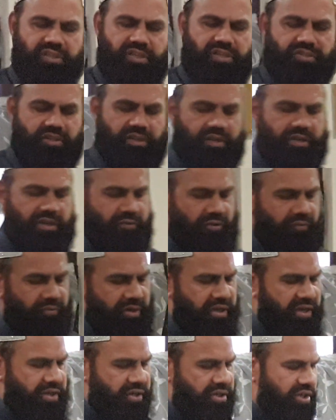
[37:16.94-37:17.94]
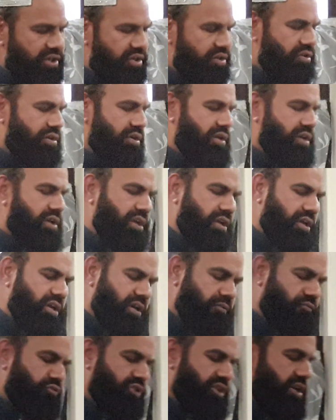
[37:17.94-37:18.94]
Inshallah, we will continue
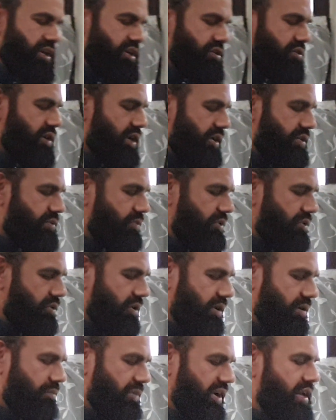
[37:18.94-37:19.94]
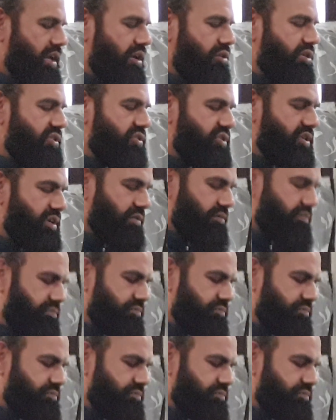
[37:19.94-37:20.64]
if we need to next program. Any question?